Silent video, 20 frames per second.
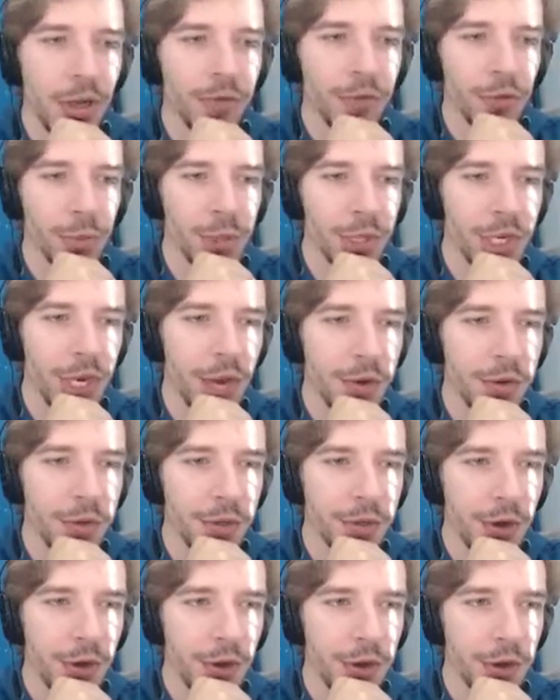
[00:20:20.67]
But now is
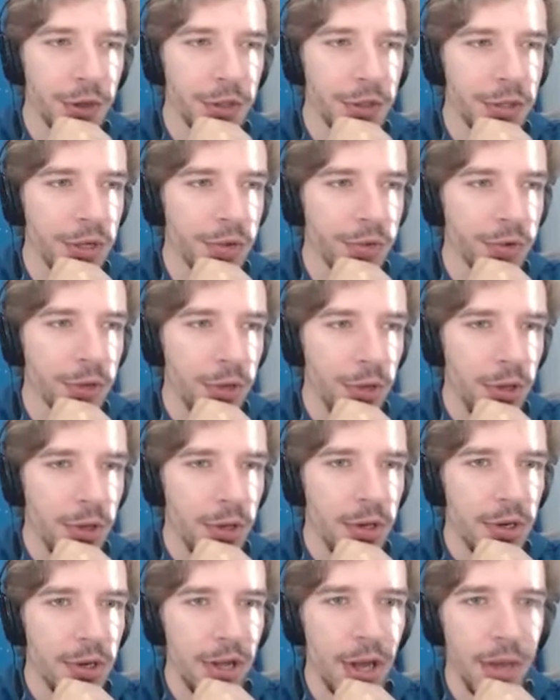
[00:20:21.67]
the hardest level.
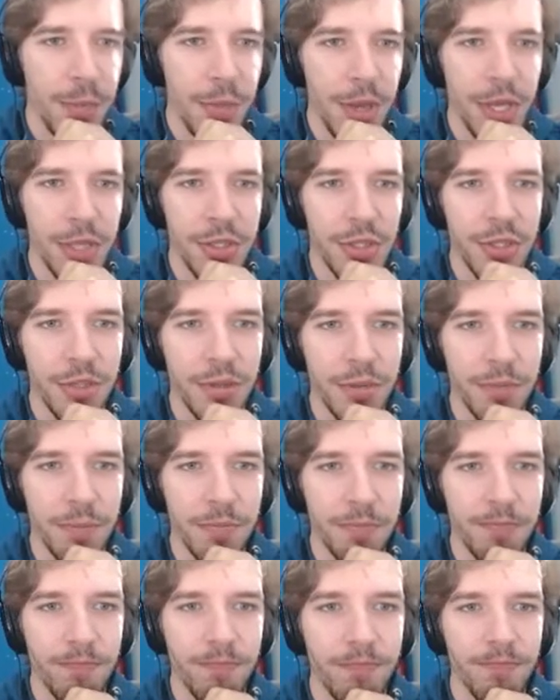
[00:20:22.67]
I made
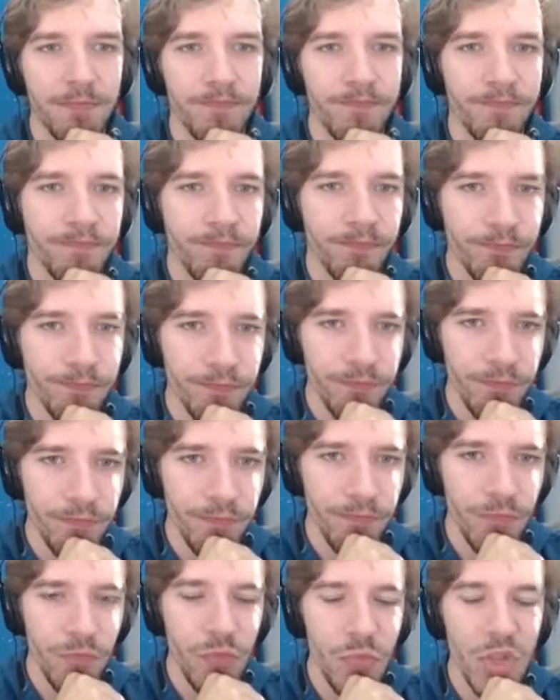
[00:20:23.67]
some
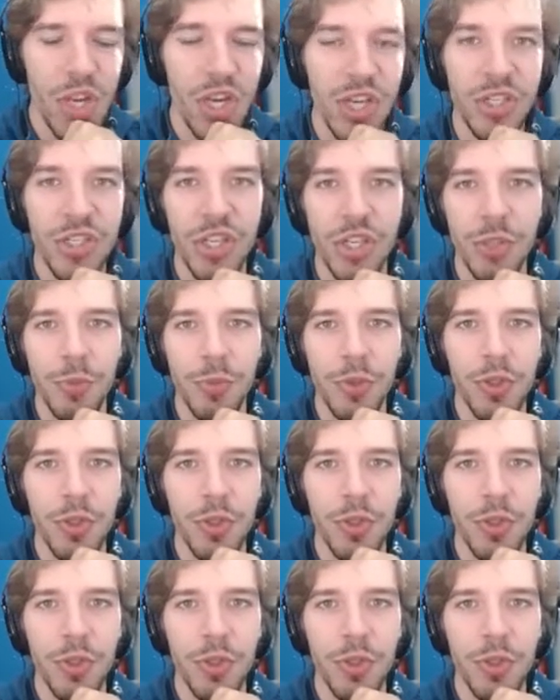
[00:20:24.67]
adjustments